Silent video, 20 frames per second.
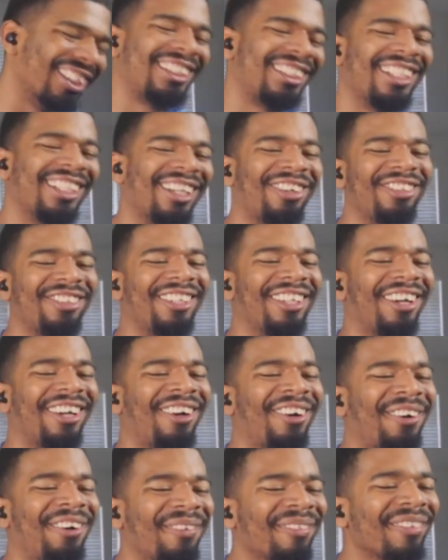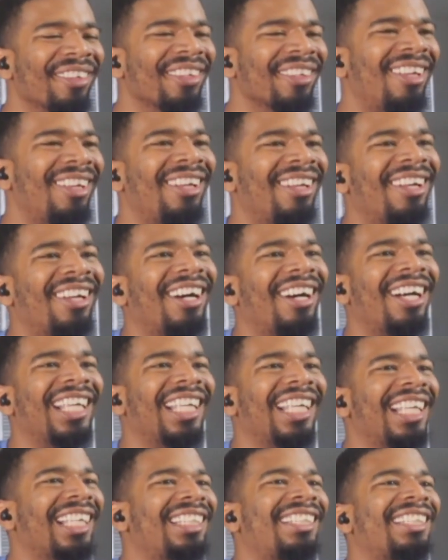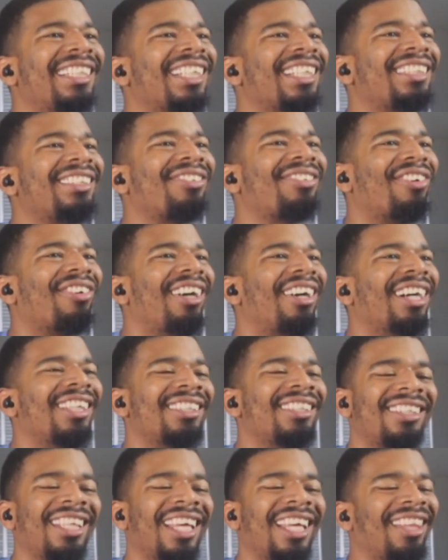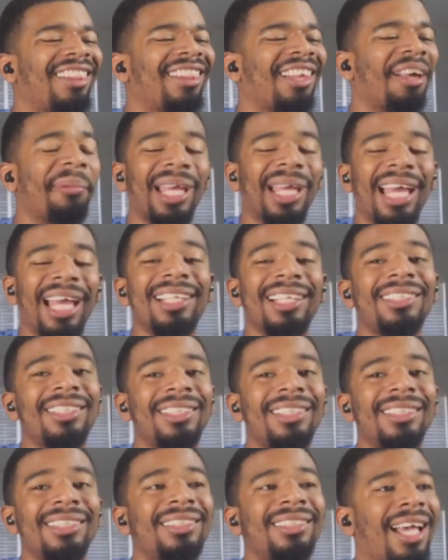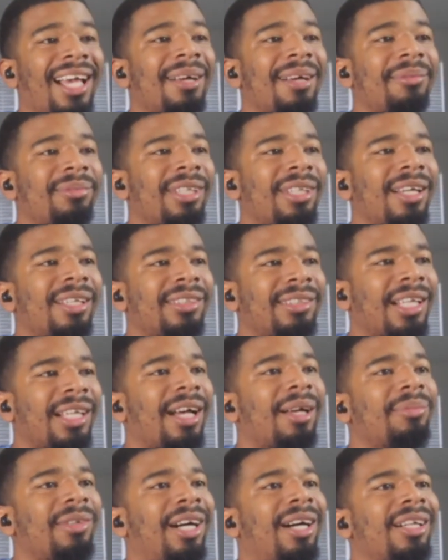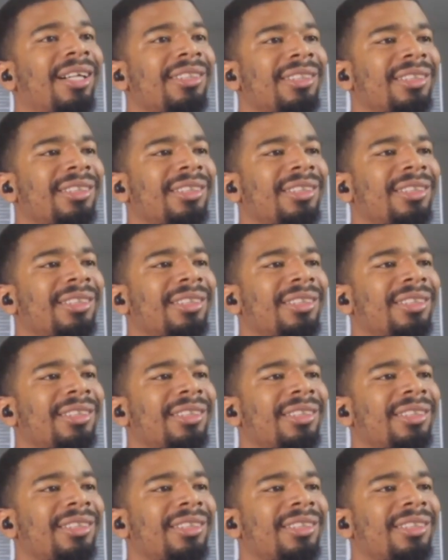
It's so dope. Uh, it's just fun. They, the passing is top, top, top notch.